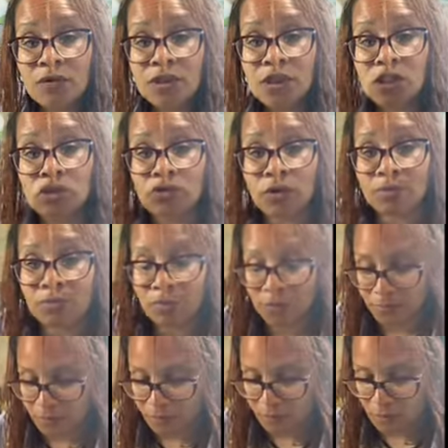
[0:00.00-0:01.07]
the shrimp
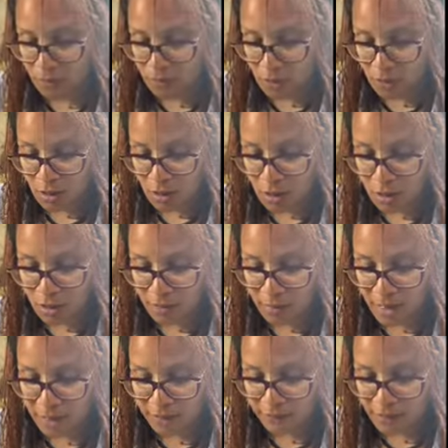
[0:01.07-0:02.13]

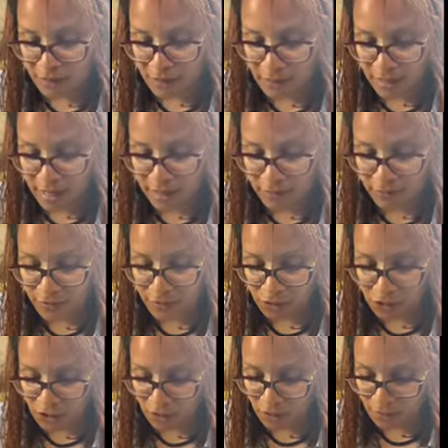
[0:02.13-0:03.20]
out of their
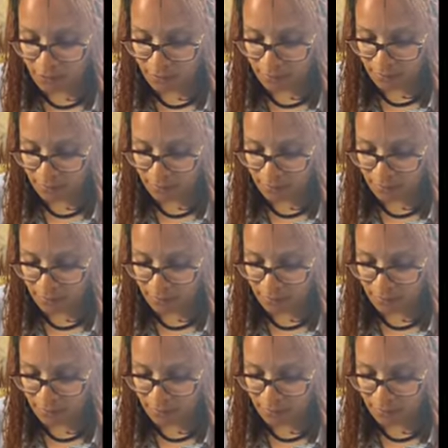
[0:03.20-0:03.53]
shells.